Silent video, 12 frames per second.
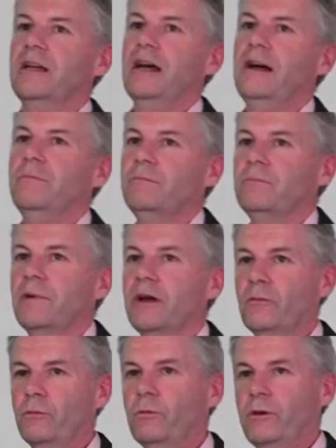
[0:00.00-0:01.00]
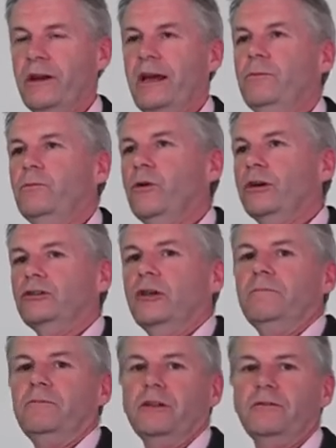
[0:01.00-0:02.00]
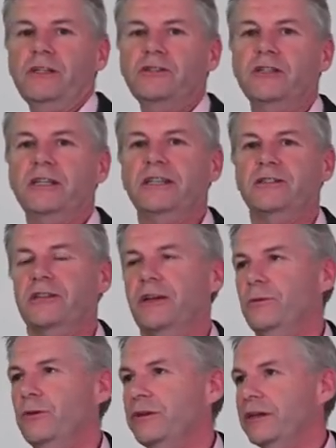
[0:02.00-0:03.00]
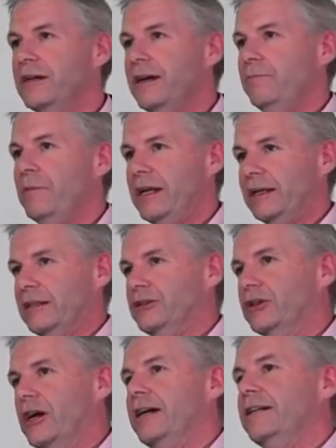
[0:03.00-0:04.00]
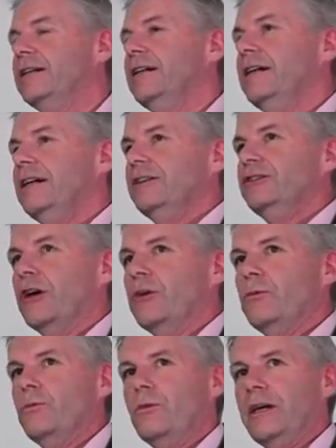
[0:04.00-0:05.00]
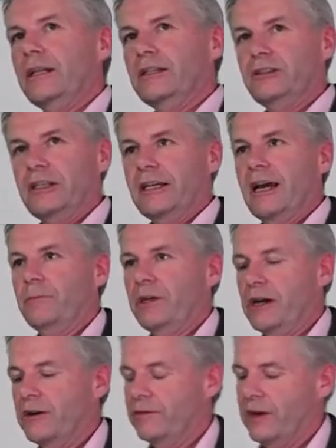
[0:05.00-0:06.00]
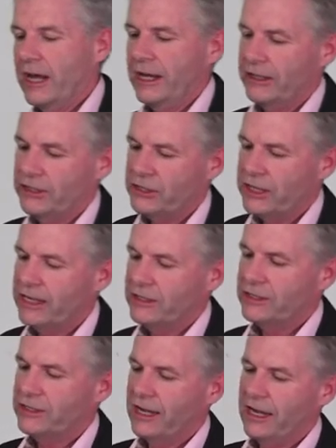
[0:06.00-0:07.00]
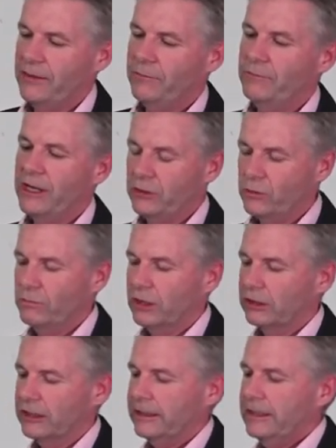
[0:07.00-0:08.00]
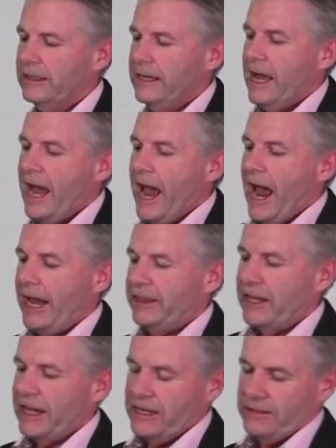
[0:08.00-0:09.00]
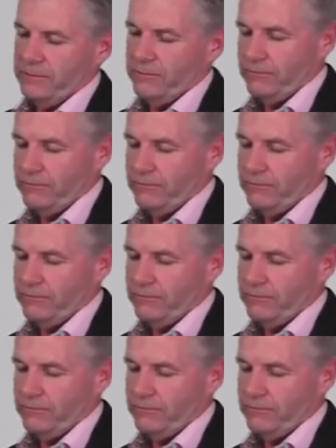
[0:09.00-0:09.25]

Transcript: Um, we had a workshop full of engineers. They weren't medically trained. So we enlisted a company over, out of the States, um, Medical Modelling, and they